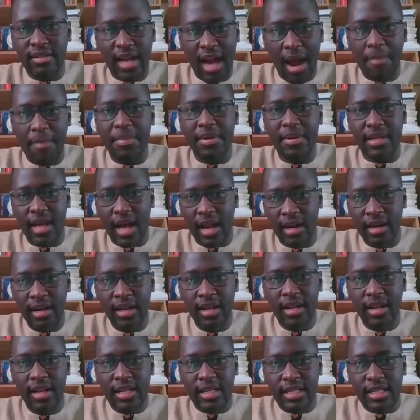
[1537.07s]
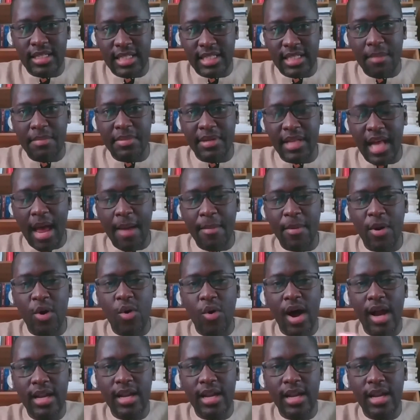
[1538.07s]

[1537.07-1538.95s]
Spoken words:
capital sometimes